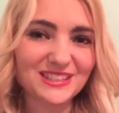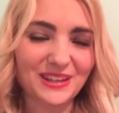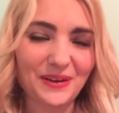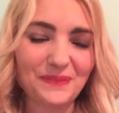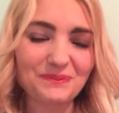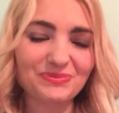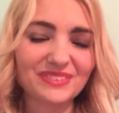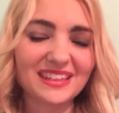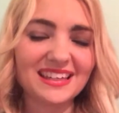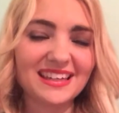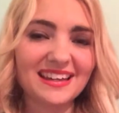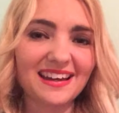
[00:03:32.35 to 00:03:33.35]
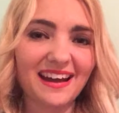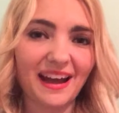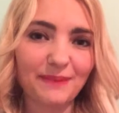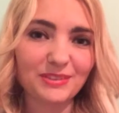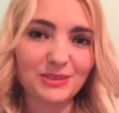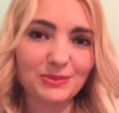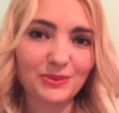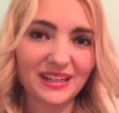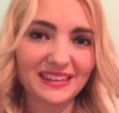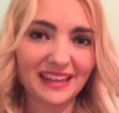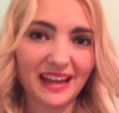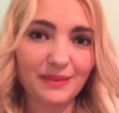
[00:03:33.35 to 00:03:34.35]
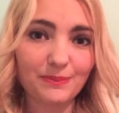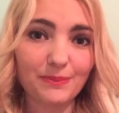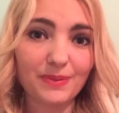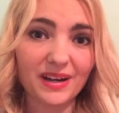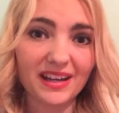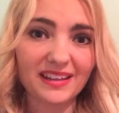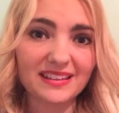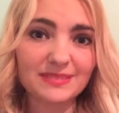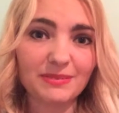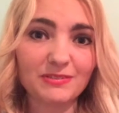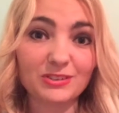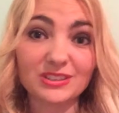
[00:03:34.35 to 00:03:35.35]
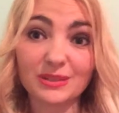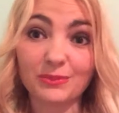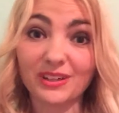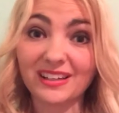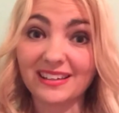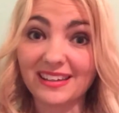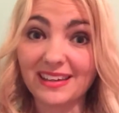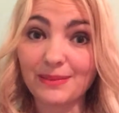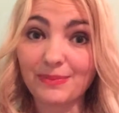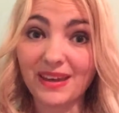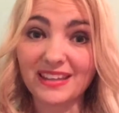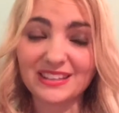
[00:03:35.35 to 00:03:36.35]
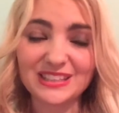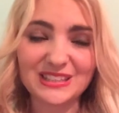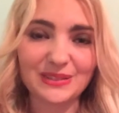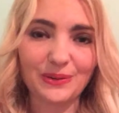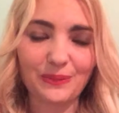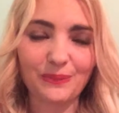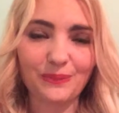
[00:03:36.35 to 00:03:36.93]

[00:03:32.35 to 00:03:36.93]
So I'm going to be wearing that, but it's my first time wearing a cape, and so